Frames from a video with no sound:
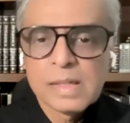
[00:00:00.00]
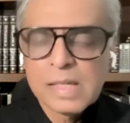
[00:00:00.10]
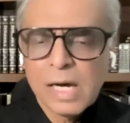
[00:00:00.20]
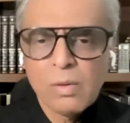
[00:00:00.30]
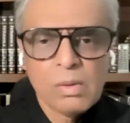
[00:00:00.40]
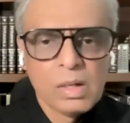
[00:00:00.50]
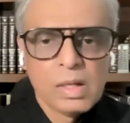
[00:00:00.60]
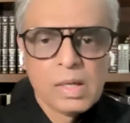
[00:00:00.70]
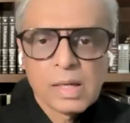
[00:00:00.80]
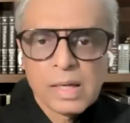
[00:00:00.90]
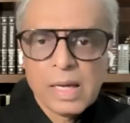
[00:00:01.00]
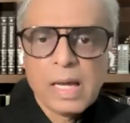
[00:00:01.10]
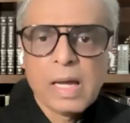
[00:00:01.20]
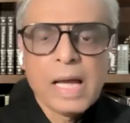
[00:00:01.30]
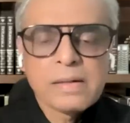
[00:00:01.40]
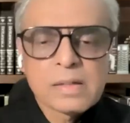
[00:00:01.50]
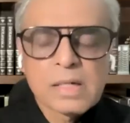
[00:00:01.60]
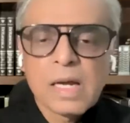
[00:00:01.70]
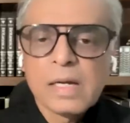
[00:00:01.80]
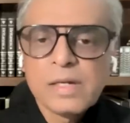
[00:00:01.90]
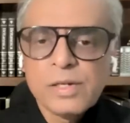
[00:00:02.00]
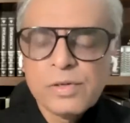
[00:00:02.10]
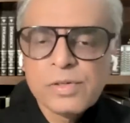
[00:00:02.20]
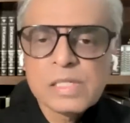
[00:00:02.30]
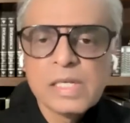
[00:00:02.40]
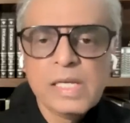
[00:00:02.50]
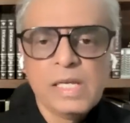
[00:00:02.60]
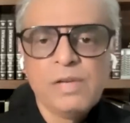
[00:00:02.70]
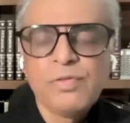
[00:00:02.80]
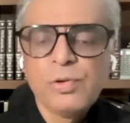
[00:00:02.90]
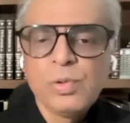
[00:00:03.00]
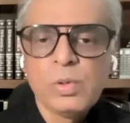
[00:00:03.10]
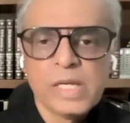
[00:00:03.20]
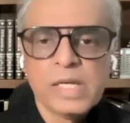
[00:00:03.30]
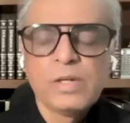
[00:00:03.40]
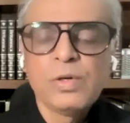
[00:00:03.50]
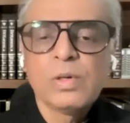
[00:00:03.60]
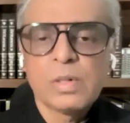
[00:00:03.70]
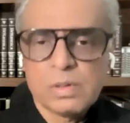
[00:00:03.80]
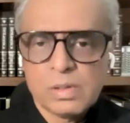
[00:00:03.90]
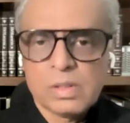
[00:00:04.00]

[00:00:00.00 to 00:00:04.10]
Now, continuously, if you ignore